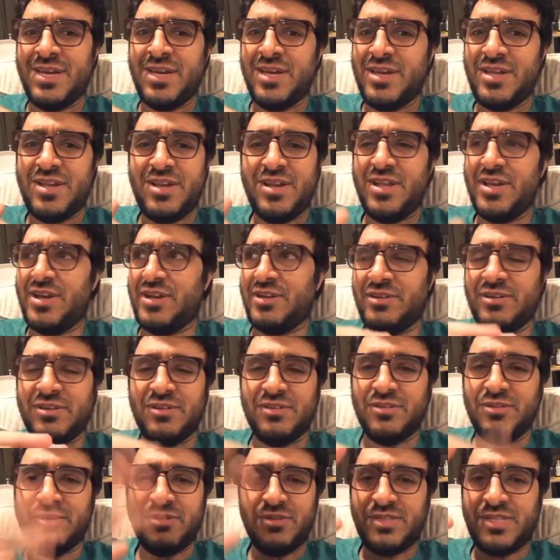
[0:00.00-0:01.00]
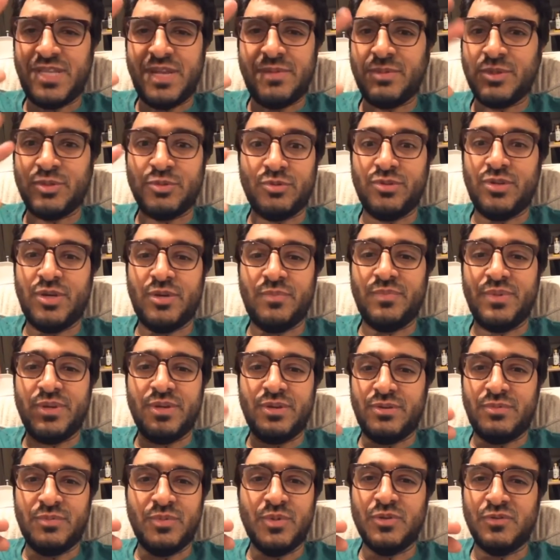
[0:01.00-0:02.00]
no, those tables will not be
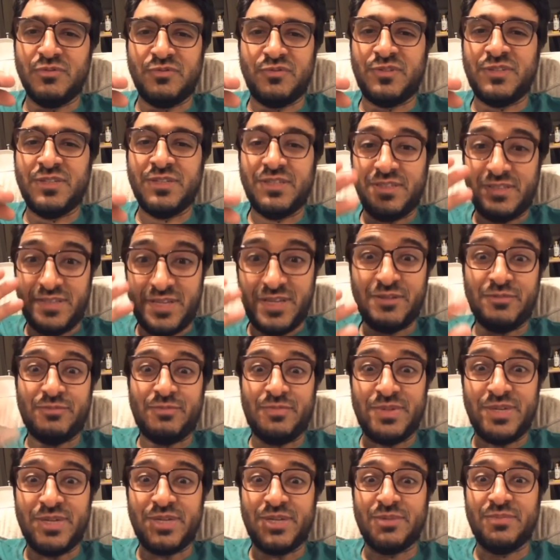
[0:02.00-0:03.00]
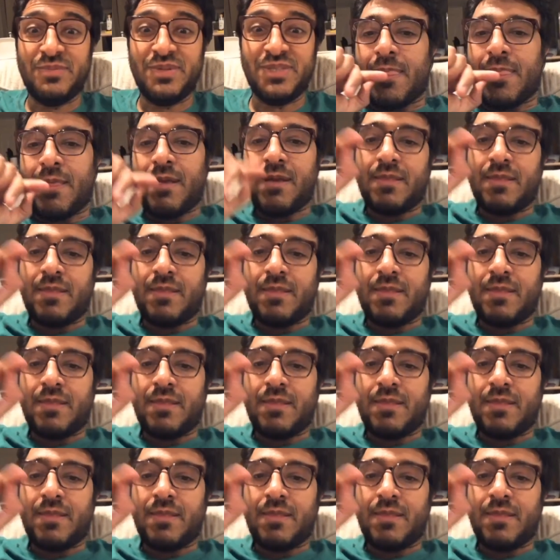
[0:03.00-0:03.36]
removed. They'll be committed.